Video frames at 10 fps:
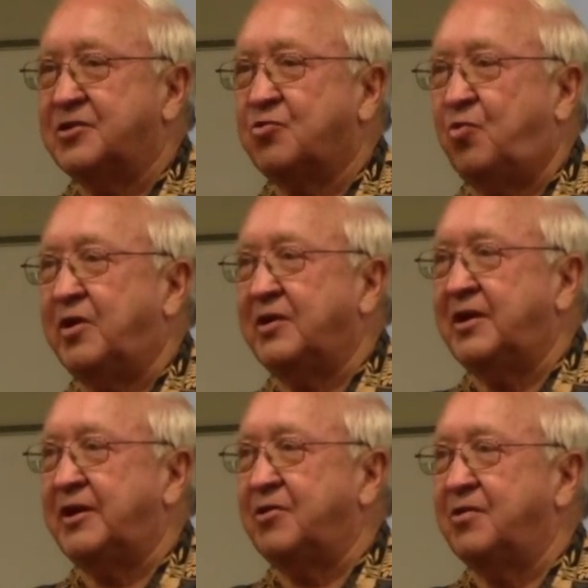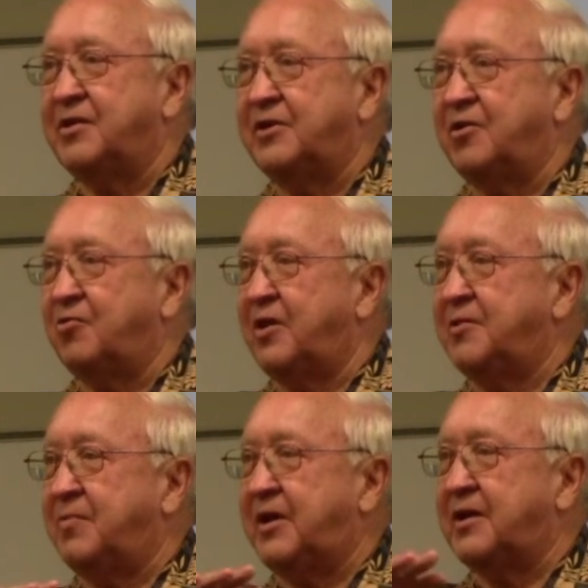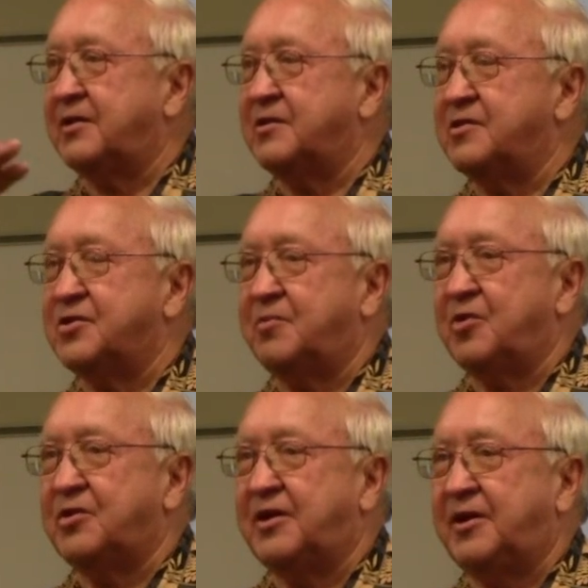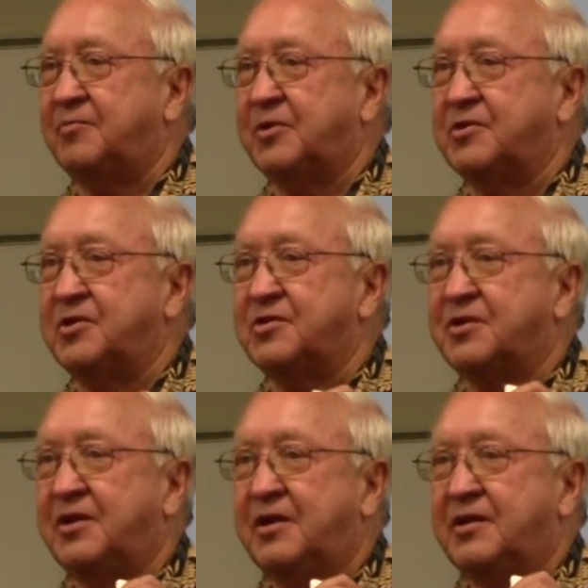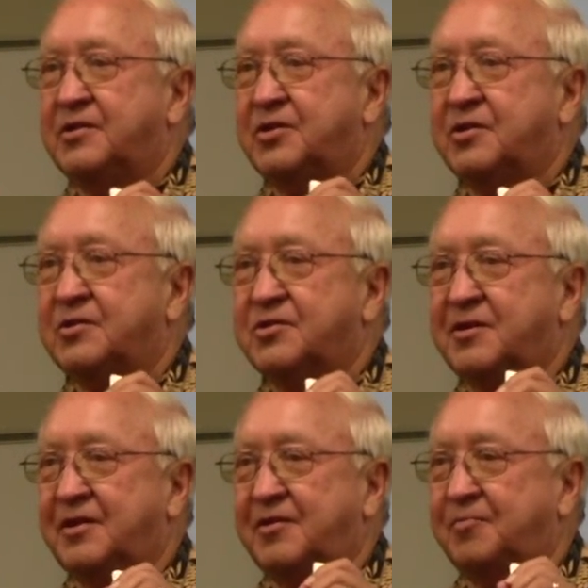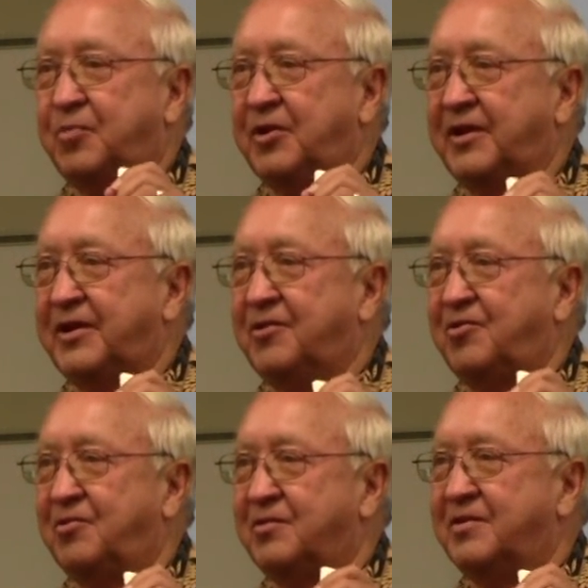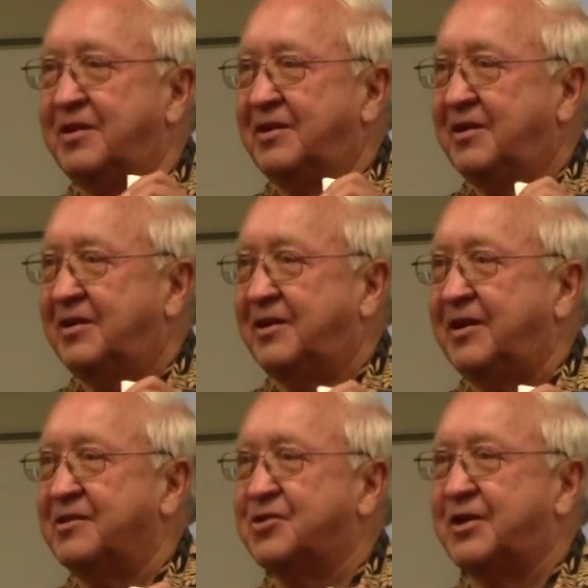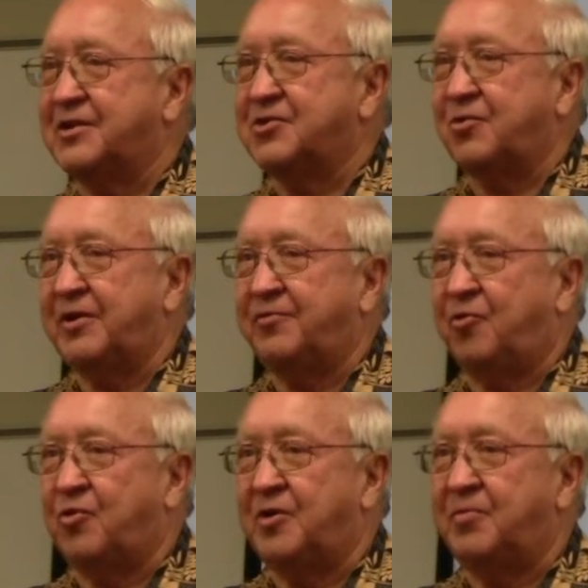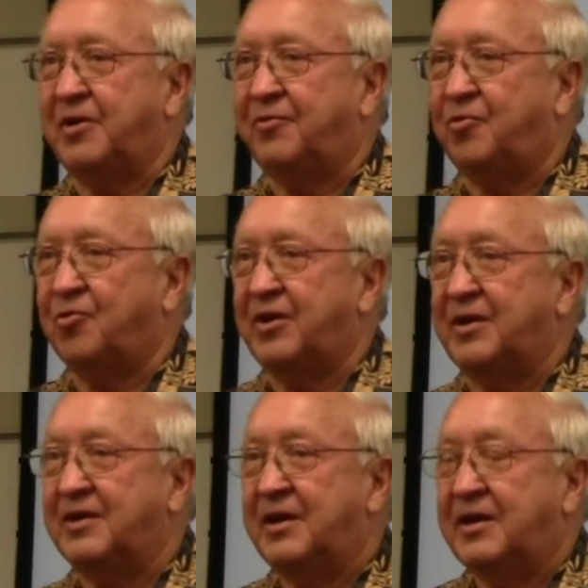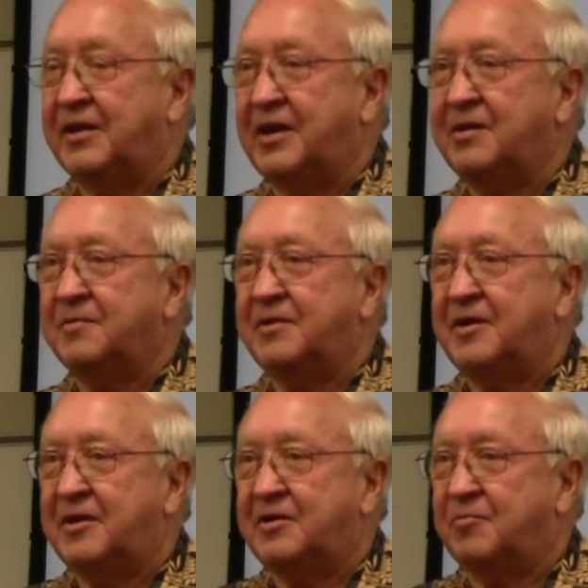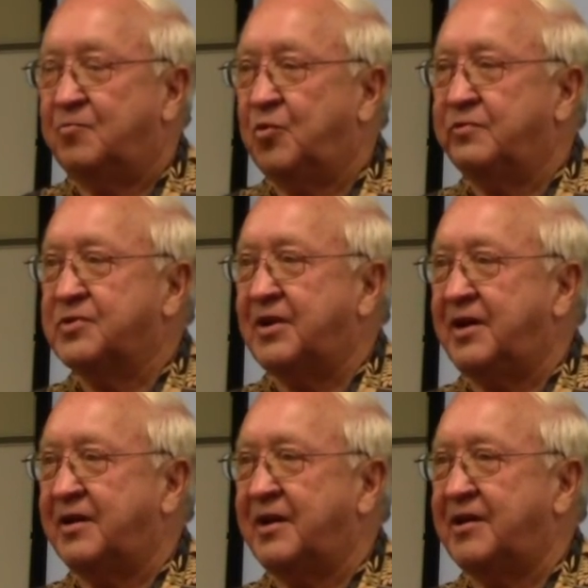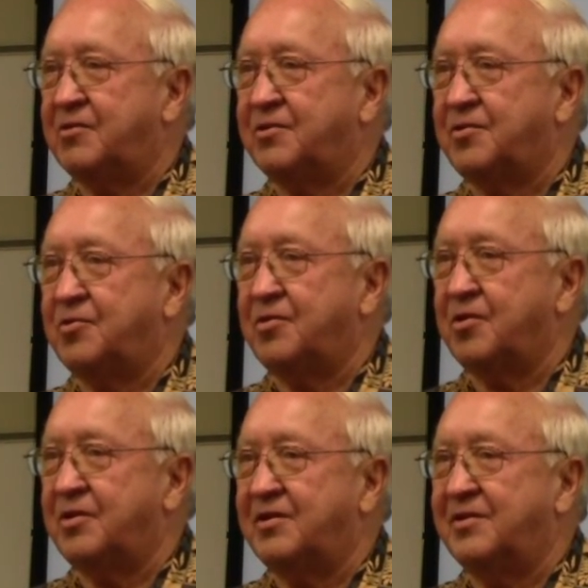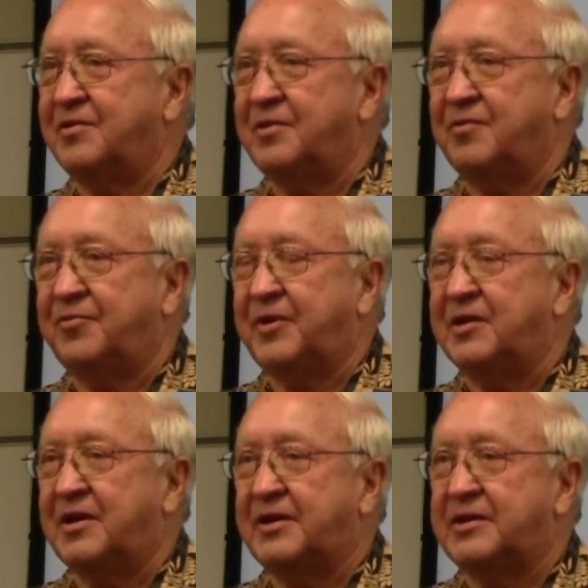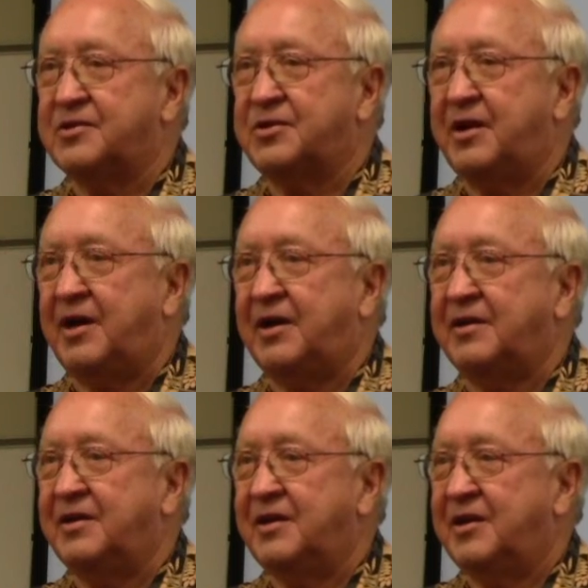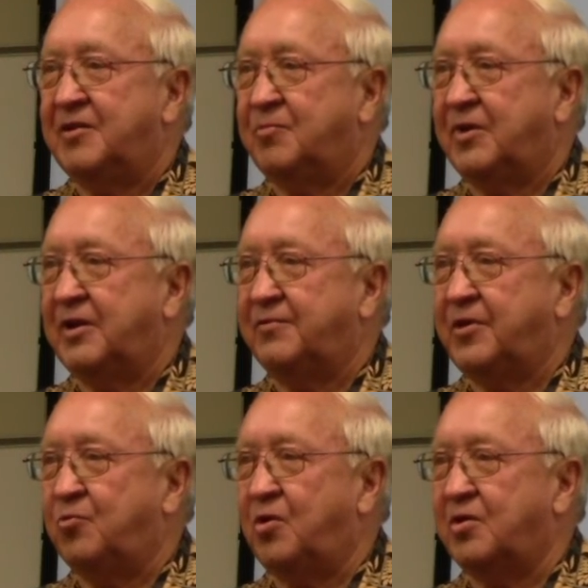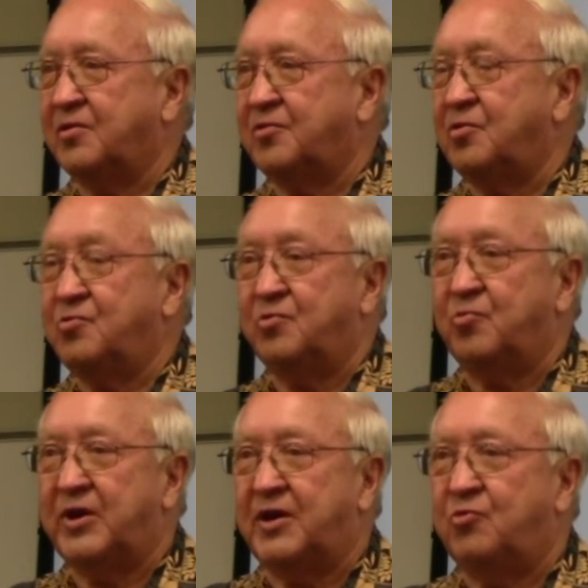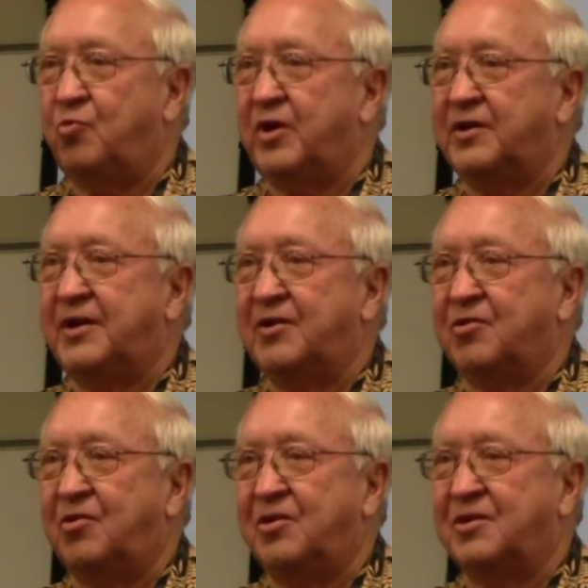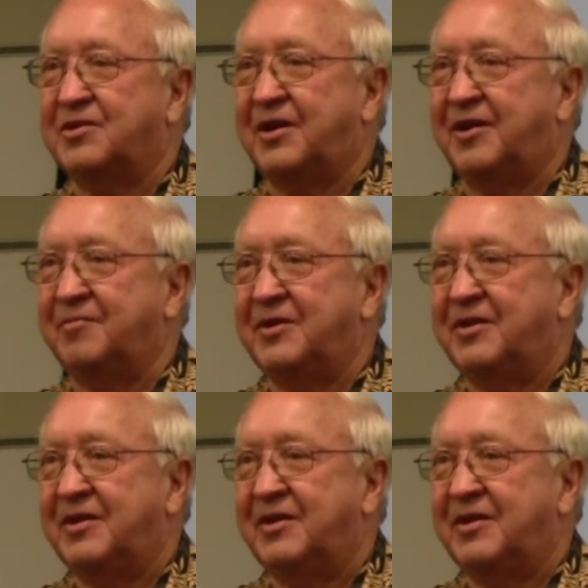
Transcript: just one layer, and then you're right back in the summertime to just plain old insect screen 40 by 40. And that moves a lot of air through there. You feel like it's not. If you walk through, we got wind here all the time.